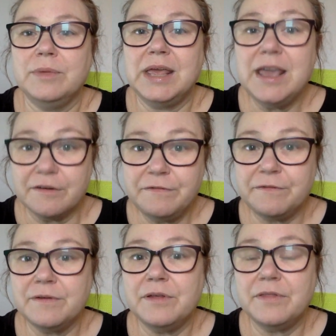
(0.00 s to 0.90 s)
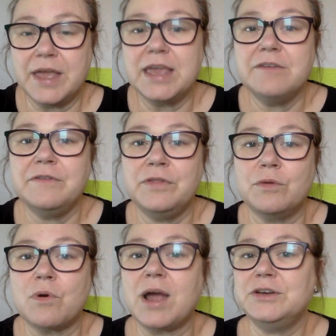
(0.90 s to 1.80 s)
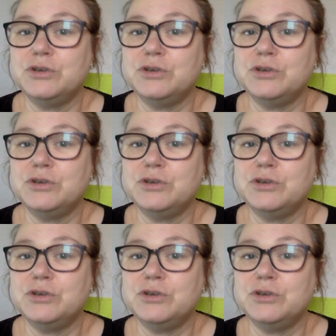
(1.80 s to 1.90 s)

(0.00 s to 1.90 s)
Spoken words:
if they're given the right